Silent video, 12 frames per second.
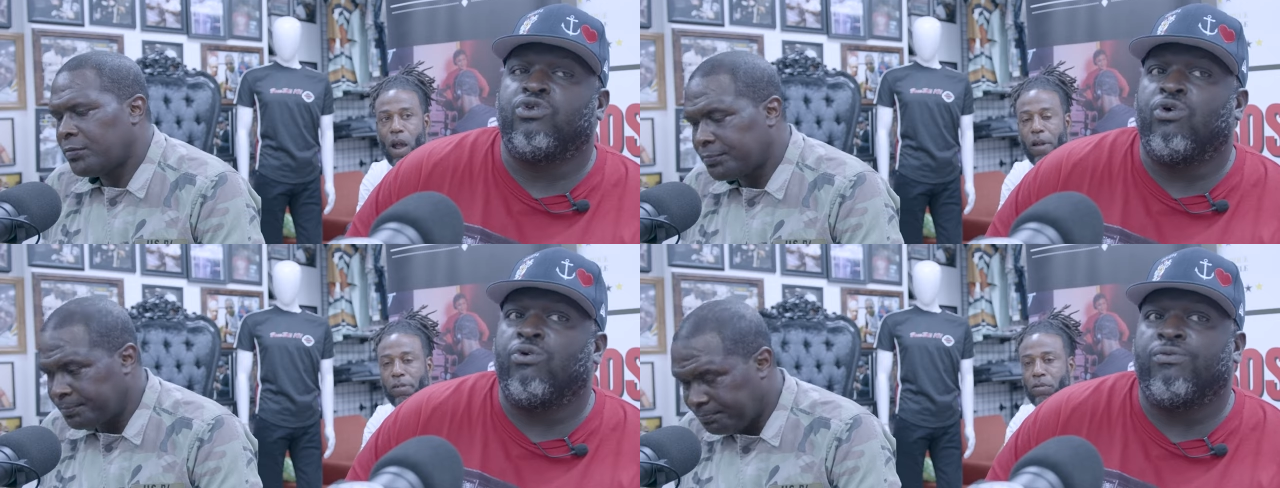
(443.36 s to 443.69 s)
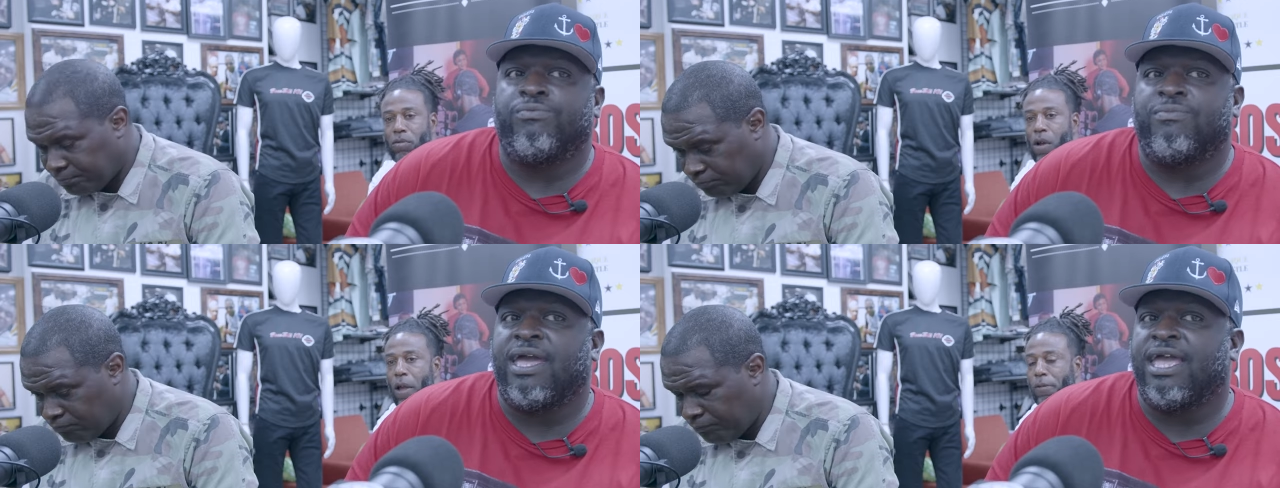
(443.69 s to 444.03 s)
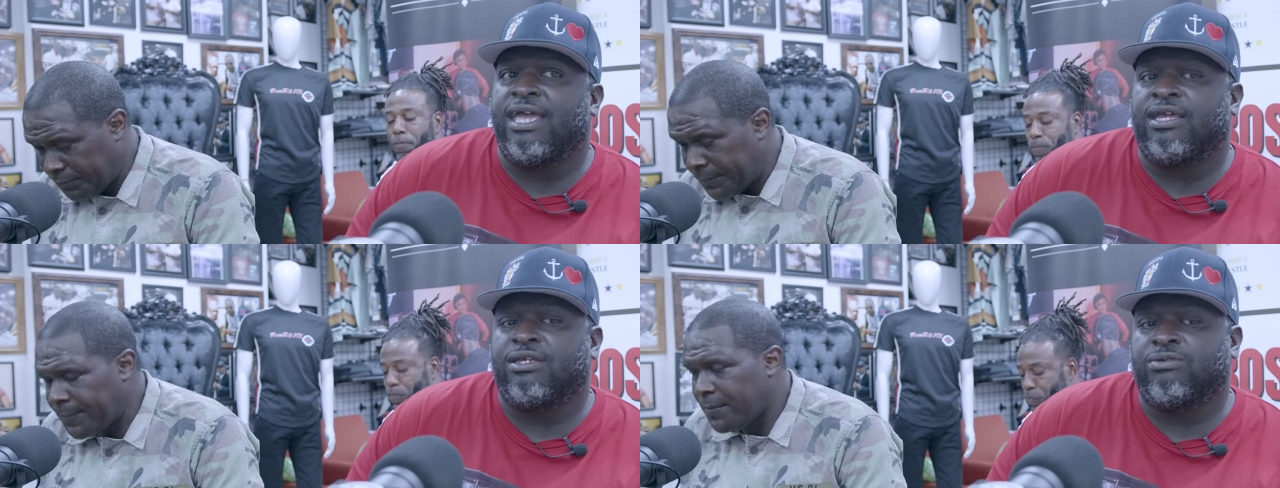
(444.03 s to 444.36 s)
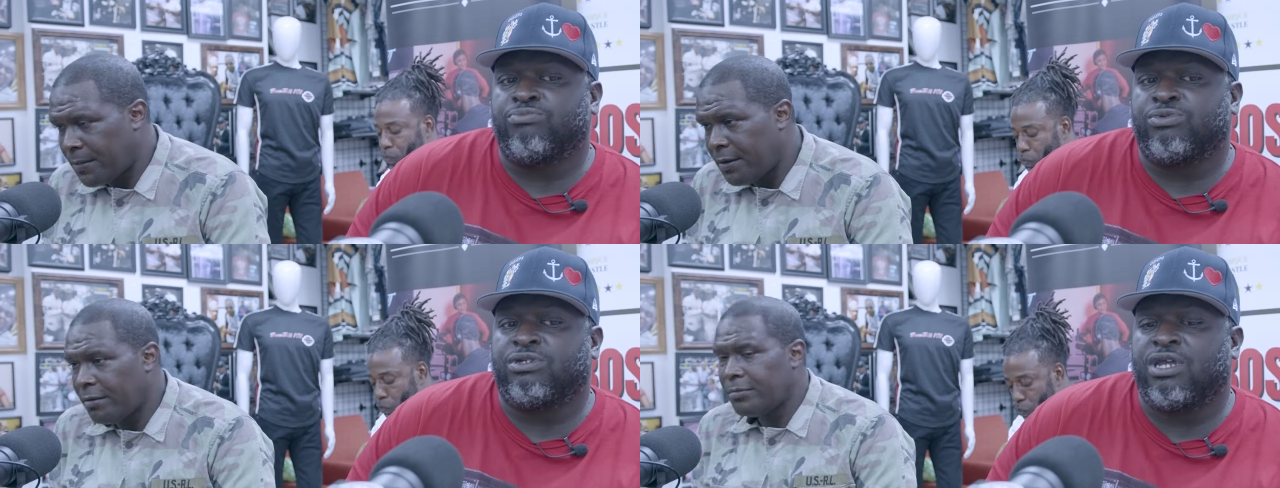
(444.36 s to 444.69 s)
Speaker 1: you know, man,
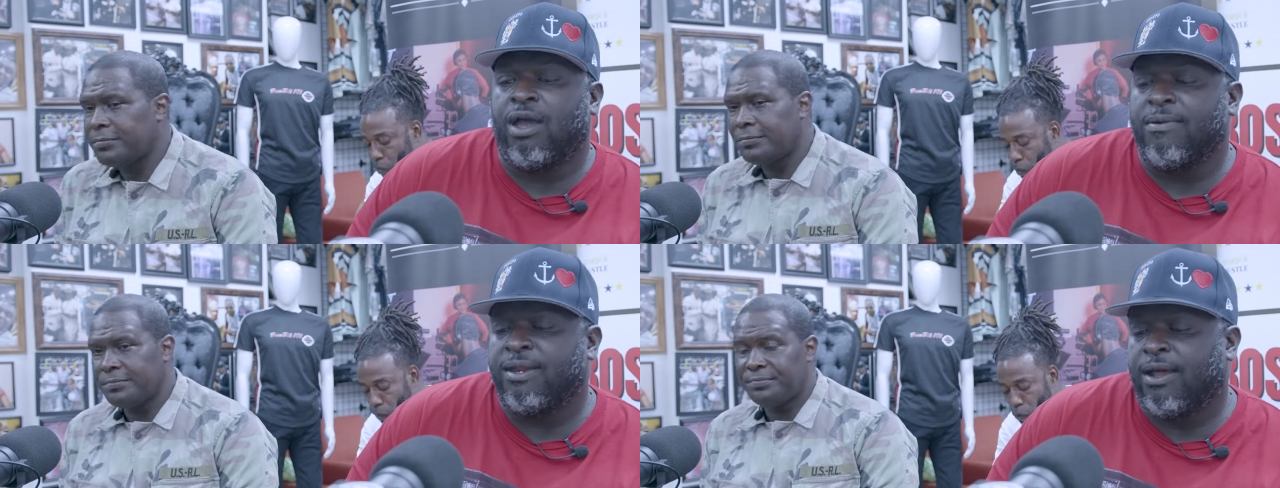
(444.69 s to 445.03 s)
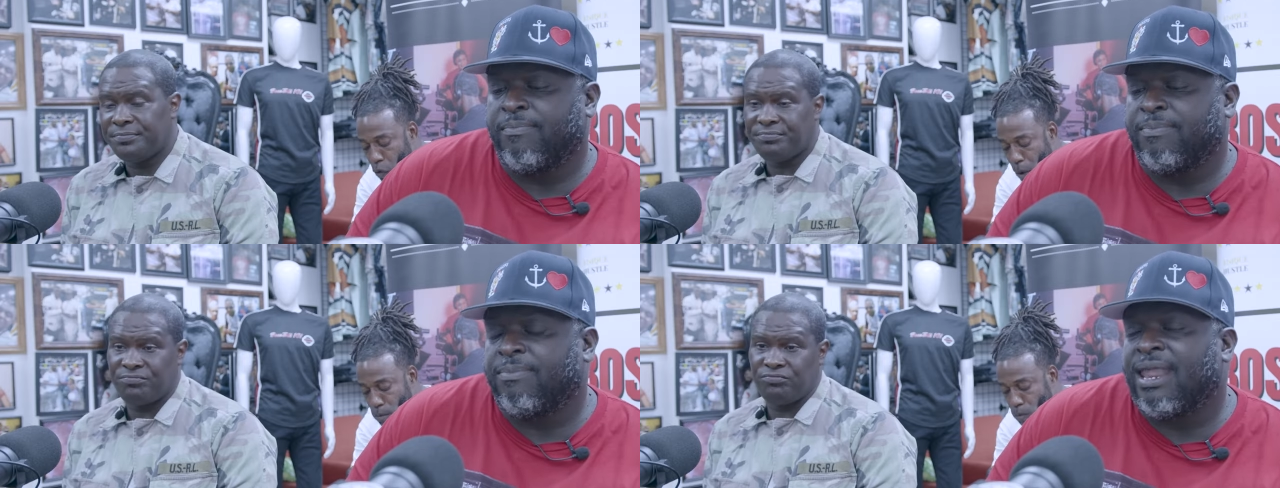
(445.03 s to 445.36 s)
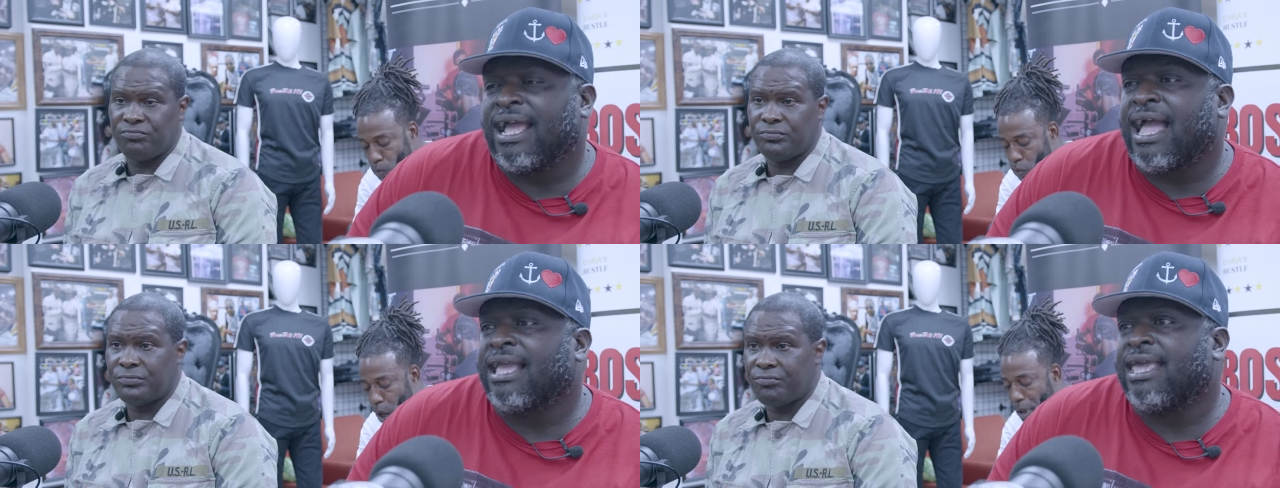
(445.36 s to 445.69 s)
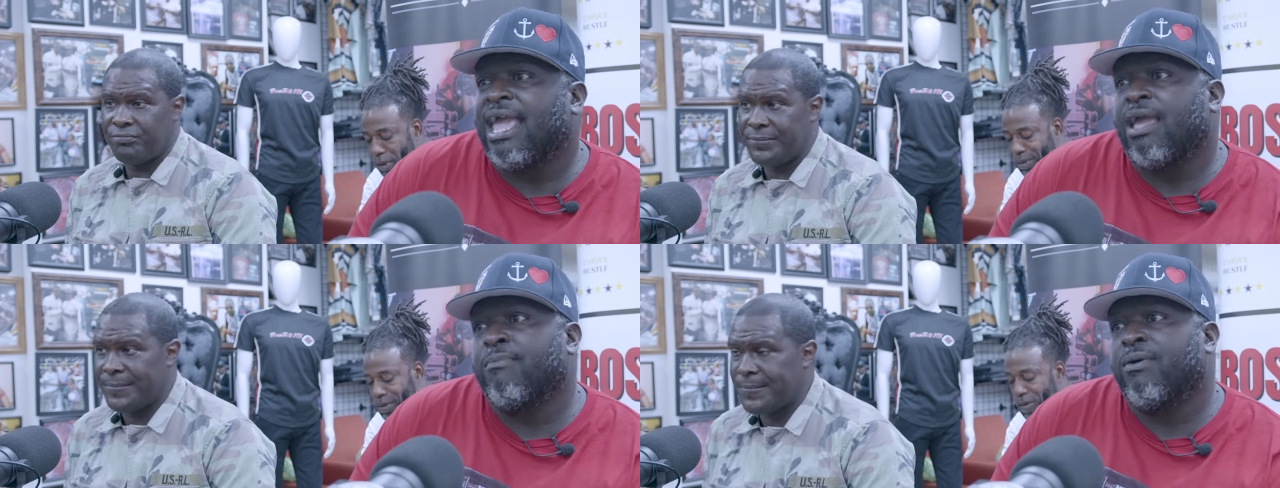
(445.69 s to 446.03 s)
coming up like I
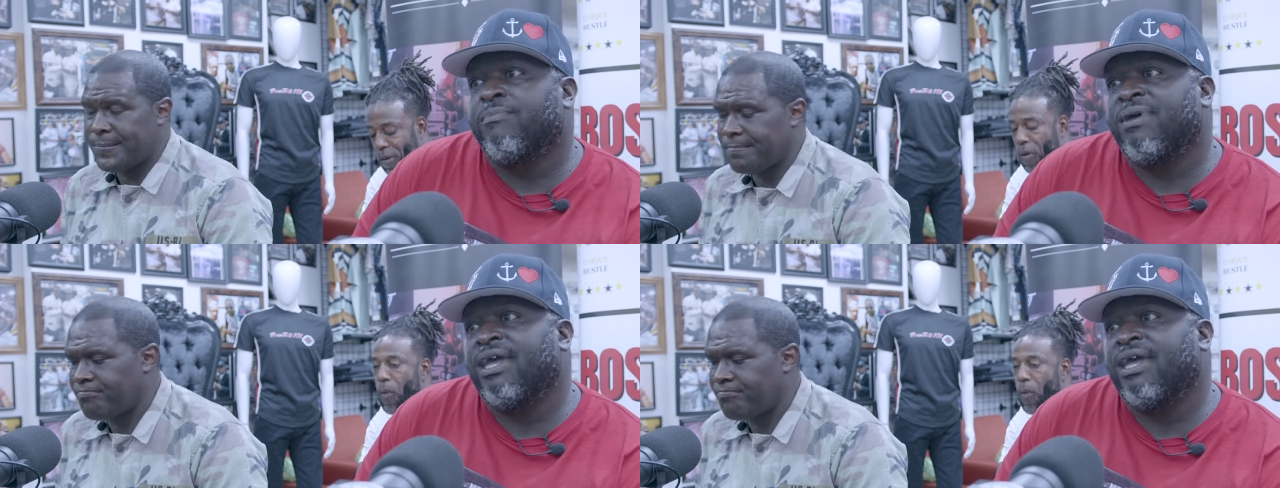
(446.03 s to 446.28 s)
came up,